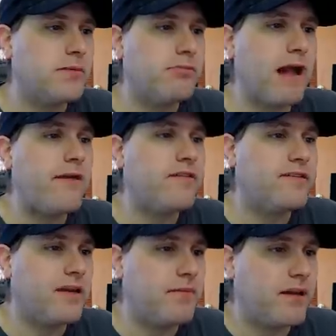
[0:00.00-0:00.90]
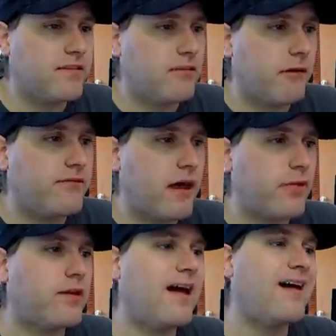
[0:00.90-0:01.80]
to privacy because you have
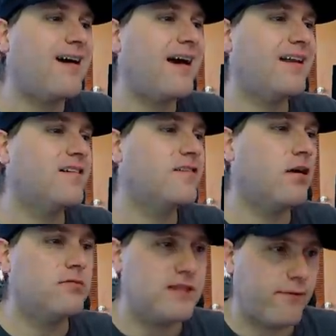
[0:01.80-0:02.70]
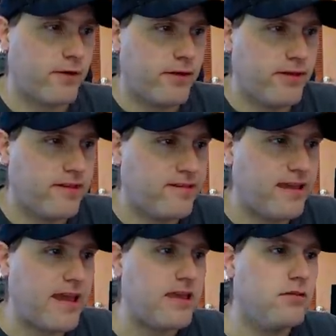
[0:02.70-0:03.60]
nothing to hide is no different than
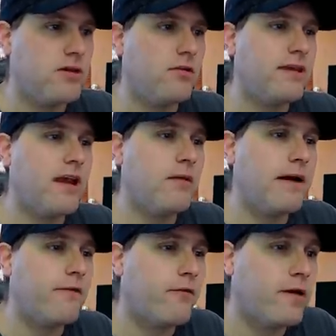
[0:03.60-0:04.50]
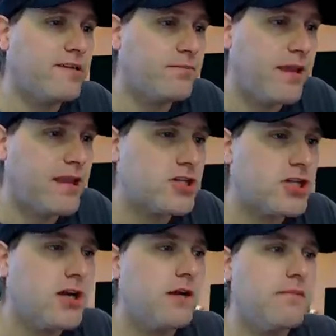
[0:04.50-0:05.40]
saying you don't care about free speech